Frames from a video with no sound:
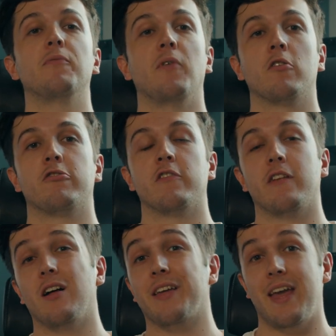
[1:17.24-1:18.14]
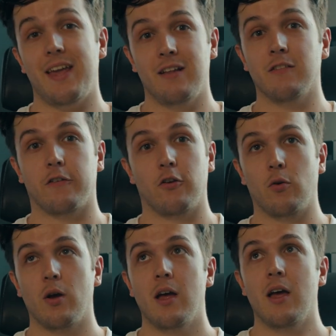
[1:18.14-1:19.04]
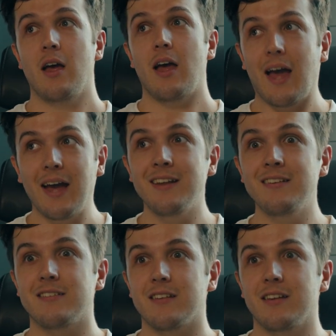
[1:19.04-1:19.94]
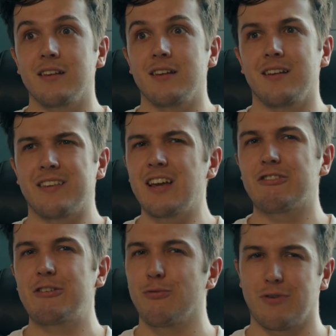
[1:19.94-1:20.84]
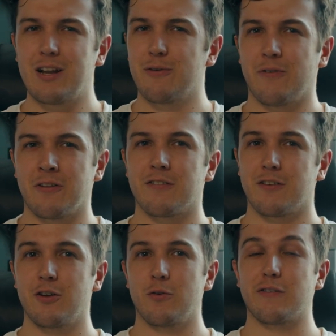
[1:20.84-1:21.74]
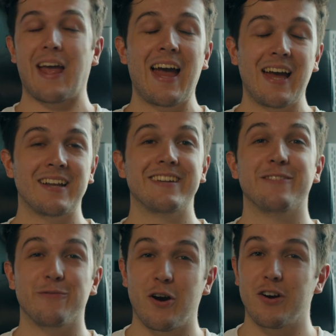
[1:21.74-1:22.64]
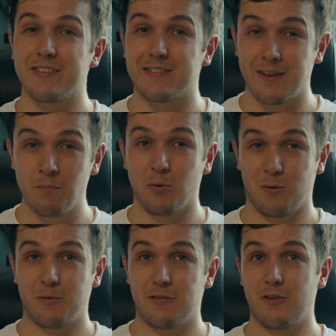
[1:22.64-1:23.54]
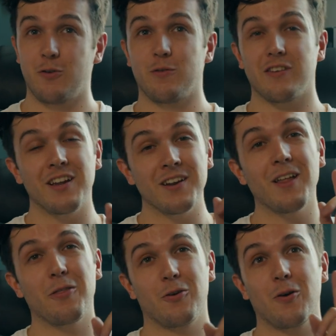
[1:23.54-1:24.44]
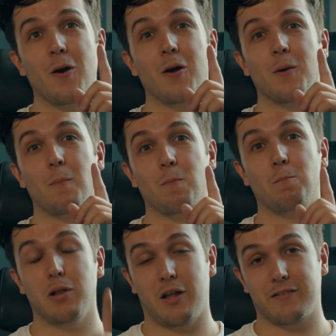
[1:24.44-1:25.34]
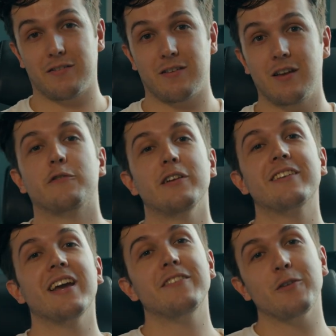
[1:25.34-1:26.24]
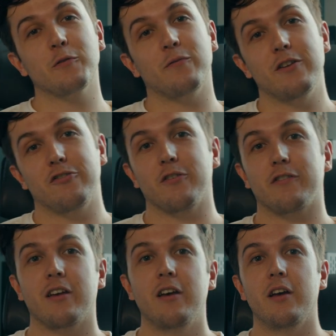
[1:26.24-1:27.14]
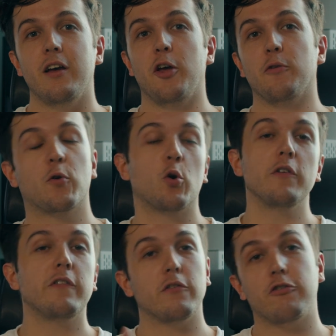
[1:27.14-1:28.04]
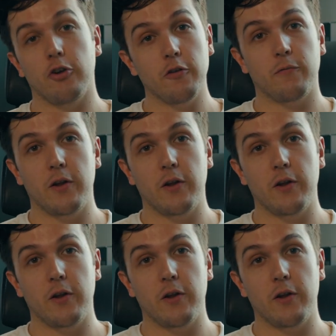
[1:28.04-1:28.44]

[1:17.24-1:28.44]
of functions that I'll get into, and it's actually really fun to use, and it's very simple to use, another plus. So let's get into those features. It of course shoots